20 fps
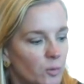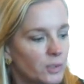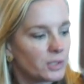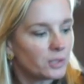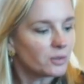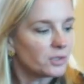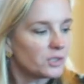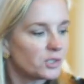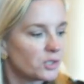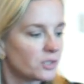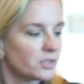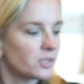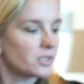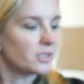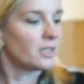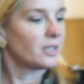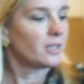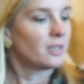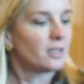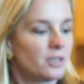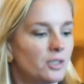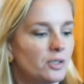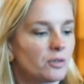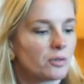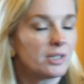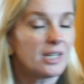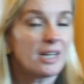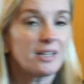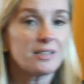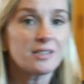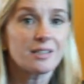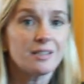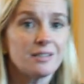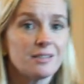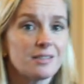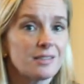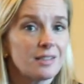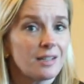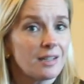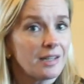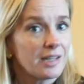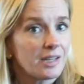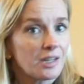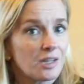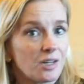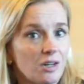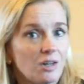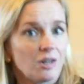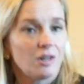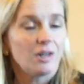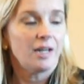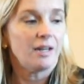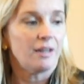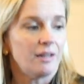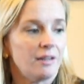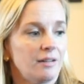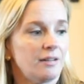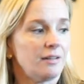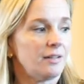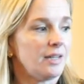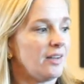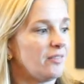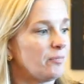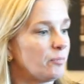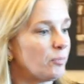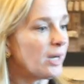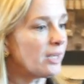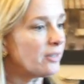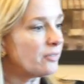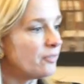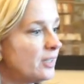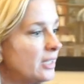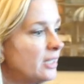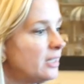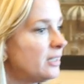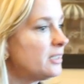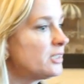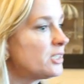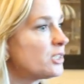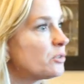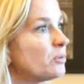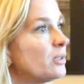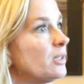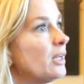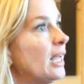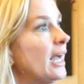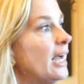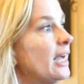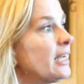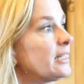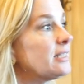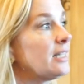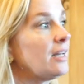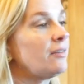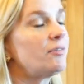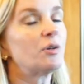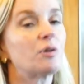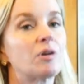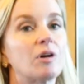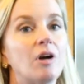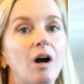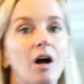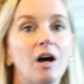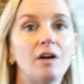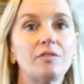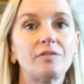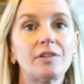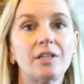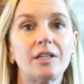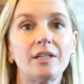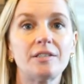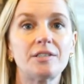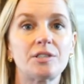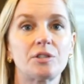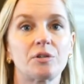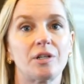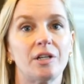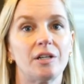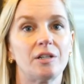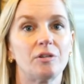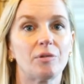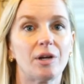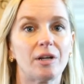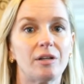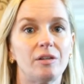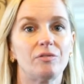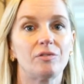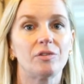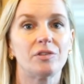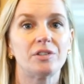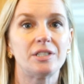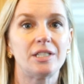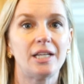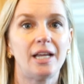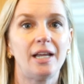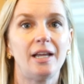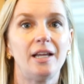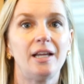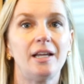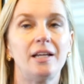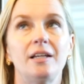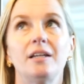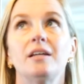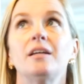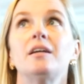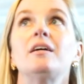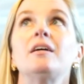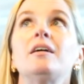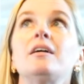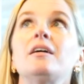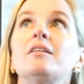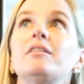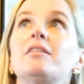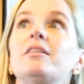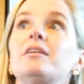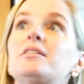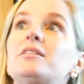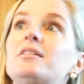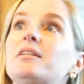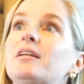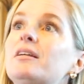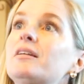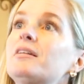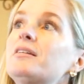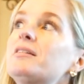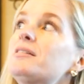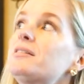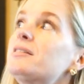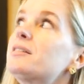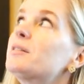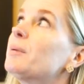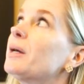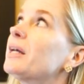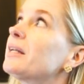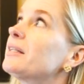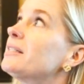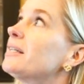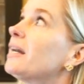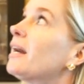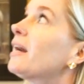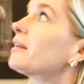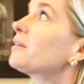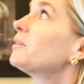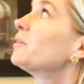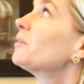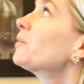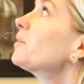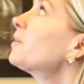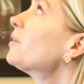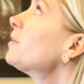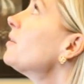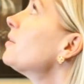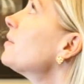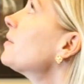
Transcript: where you can just, your guests can sit here and have breakfast, relax, have their coffee as they're getting ready for the day. This is spectacular.